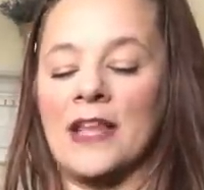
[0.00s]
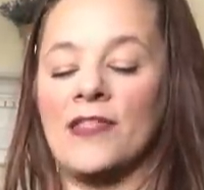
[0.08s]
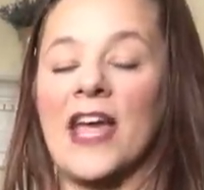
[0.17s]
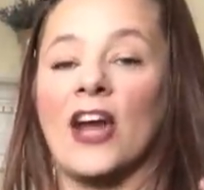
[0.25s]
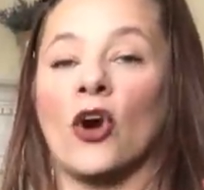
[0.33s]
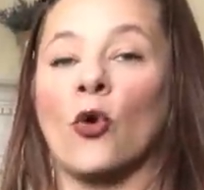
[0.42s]

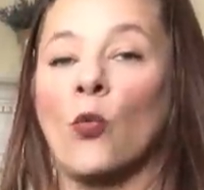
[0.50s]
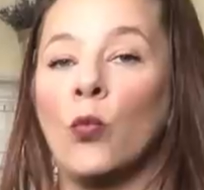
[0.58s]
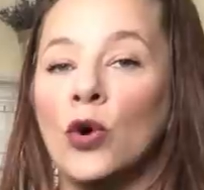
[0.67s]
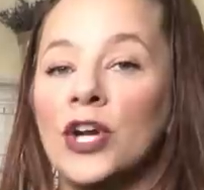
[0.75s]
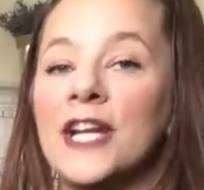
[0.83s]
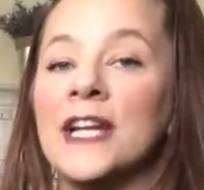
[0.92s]
They are
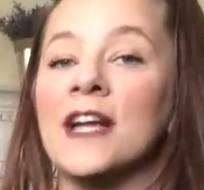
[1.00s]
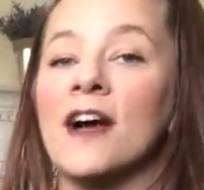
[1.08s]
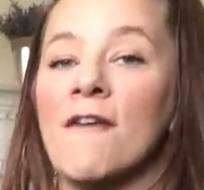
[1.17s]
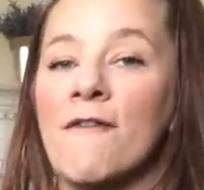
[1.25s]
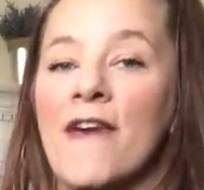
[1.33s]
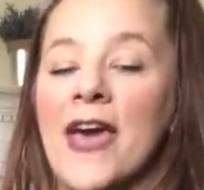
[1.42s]
Wooden
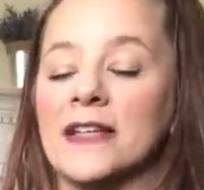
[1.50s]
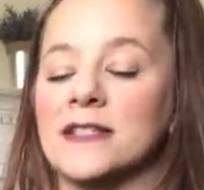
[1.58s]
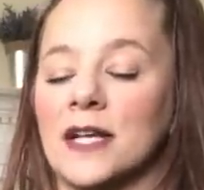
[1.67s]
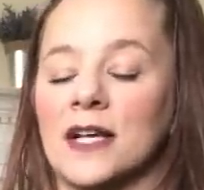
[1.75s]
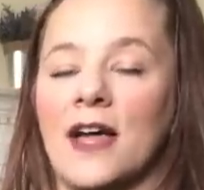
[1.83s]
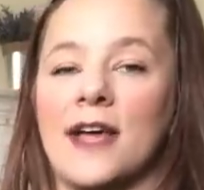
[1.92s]
Effect
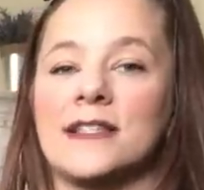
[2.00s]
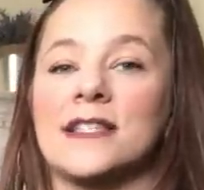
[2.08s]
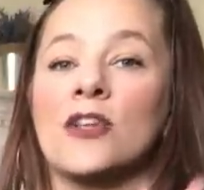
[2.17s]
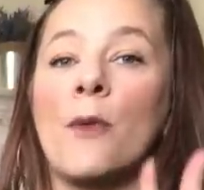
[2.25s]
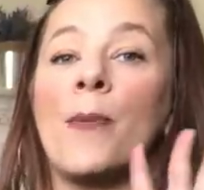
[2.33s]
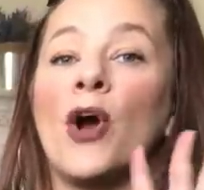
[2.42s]
sunglasses.